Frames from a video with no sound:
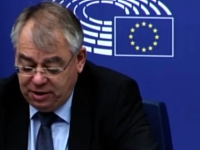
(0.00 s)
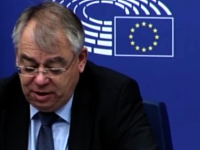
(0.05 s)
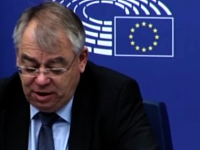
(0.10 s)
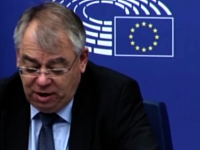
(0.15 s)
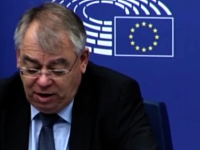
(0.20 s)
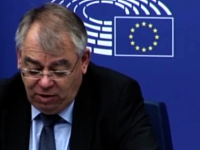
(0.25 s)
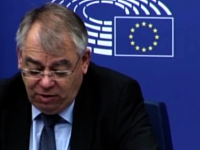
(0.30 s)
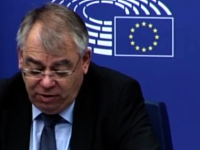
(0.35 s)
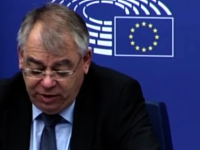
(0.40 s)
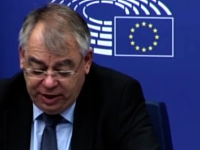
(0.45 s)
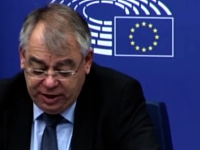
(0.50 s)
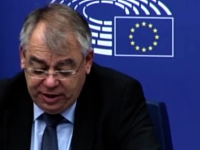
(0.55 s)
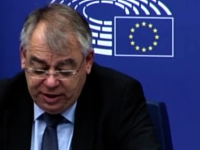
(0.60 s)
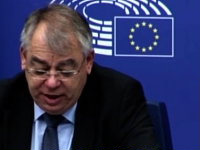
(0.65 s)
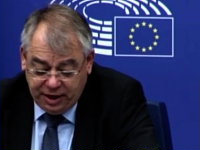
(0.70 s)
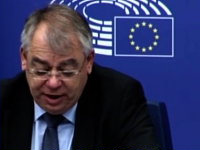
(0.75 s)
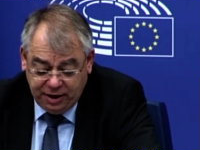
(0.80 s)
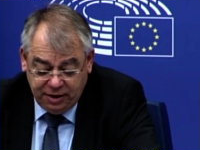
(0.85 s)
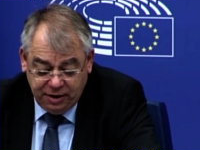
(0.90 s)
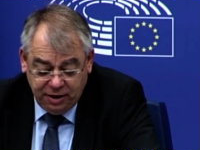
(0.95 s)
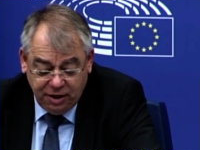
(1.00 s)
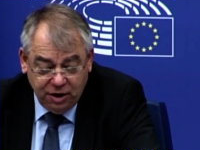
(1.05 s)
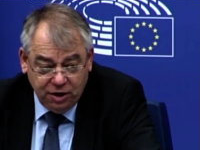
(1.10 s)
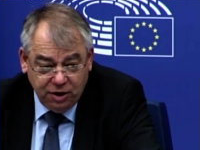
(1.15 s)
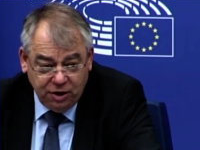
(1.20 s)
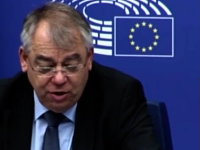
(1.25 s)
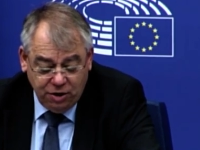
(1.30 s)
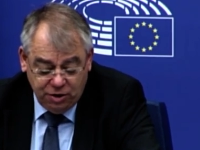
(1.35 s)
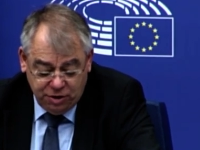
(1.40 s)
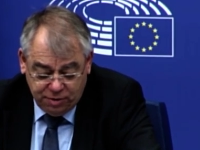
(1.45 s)
our materiality
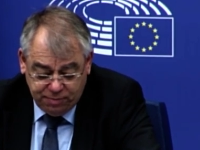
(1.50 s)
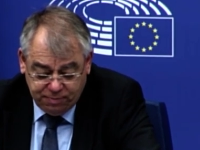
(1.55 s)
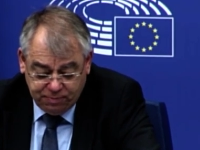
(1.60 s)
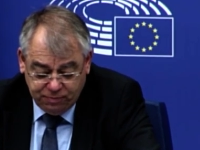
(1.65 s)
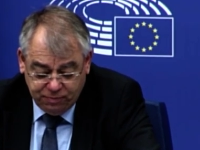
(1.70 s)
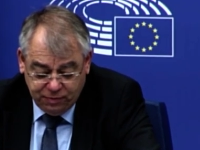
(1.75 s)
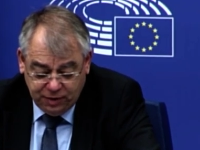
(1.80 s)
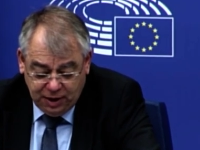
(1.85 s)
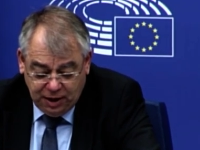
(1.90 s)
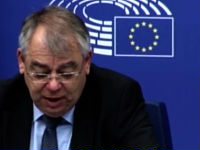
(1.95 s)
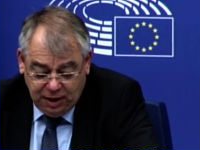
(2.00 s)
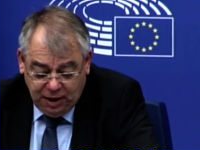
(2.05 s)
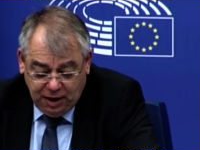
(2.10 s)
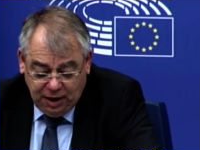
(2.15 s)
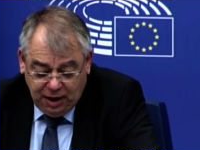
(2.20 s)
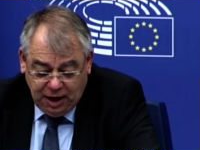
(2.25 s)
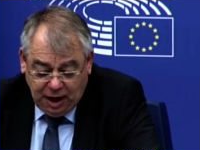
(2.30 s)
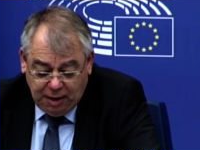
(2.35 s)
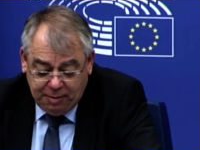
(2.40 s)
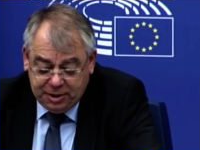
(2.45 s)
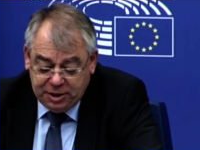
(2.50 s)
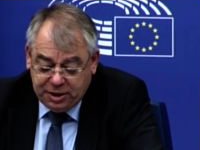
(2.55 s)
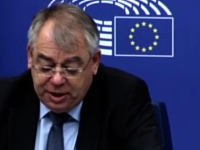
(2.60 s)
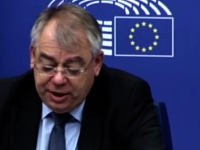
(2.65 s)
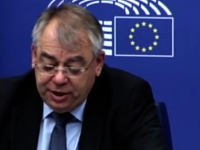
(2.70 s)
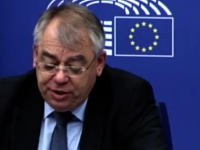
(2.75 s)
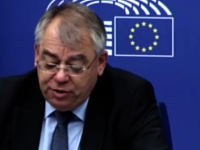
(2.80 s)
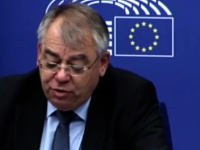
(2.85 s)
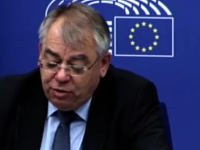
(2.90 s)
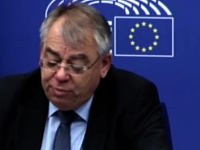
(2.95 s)
threshold, and what we
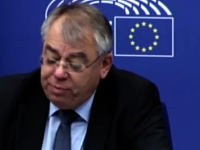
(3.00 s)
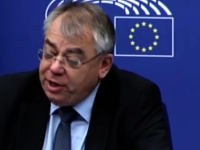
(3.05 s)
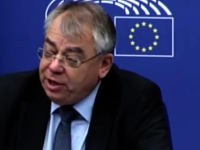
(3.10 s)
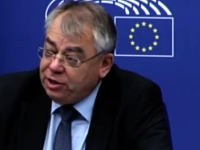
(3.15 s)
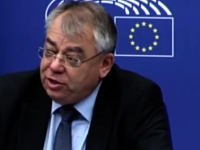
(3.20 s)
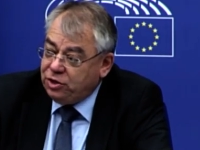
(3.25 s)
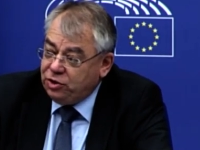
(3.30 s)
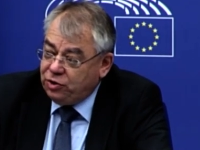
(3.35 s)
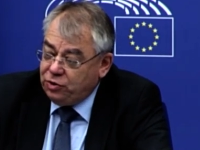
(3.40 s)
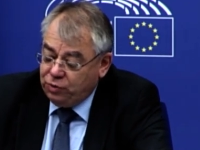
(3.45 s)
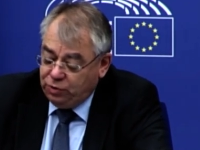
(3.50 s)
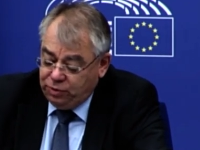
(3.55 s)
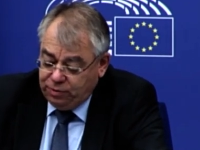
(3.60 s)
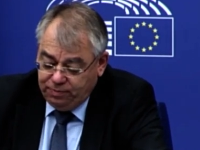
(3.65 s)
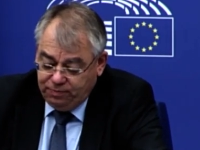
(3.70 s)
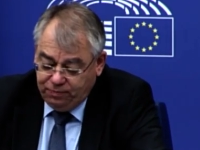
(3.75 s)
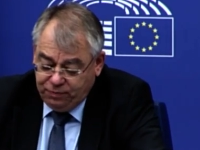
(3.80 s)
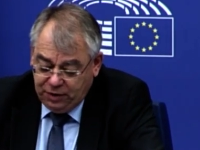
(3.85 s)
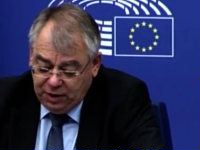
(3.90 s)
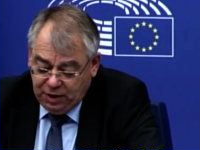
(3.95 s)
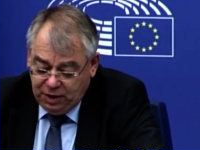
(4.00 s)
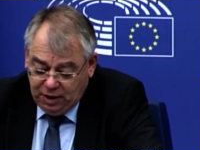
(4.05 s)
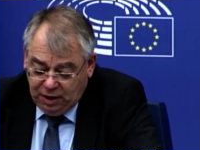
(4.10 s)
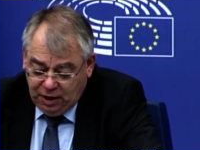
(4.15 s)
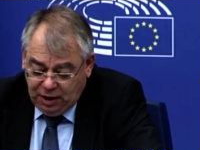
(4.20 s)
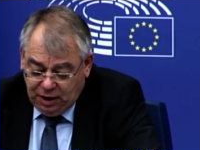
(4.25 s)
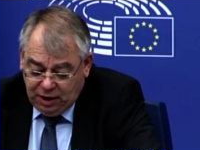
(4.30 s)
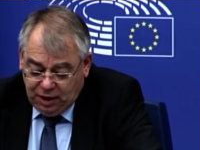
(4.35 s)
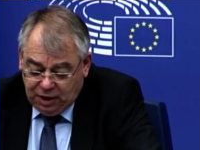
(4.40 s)
discovered, others could have discovered too.